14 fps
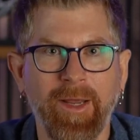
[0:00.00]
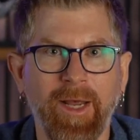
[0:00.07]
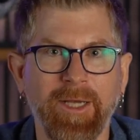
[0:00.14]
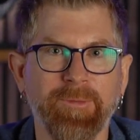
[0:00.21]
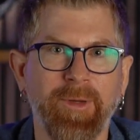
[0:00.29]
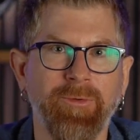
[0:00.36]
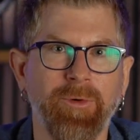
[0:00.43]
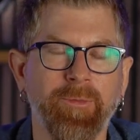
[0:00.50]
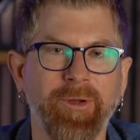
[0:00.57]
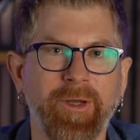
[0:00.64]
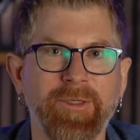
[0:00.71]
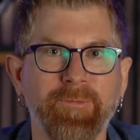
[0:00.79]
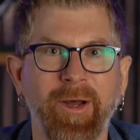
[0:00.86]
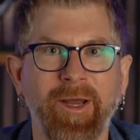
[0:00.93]
has been
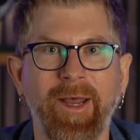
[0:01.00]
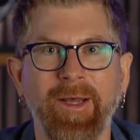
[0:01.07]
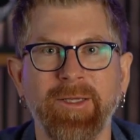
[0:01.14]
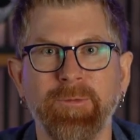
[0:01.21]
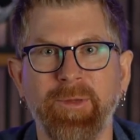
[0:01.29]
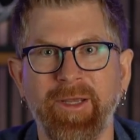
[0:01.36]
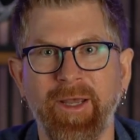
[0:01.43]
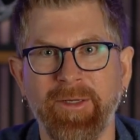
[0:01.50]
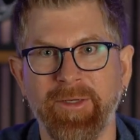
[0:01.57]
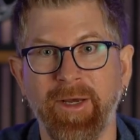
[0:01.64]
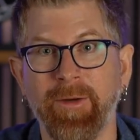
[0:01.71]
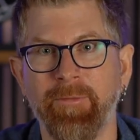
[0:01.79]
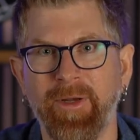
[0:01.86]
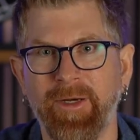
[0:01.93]
replaced by S P
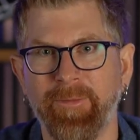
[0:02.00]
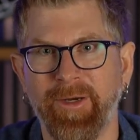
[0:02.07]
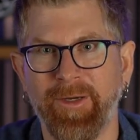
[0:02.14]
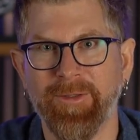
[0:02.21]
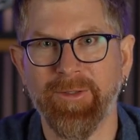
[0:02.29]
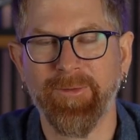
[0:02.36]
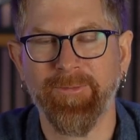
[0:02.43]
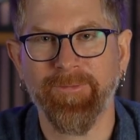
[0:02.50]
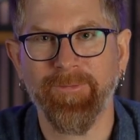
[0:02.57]
A.minimize.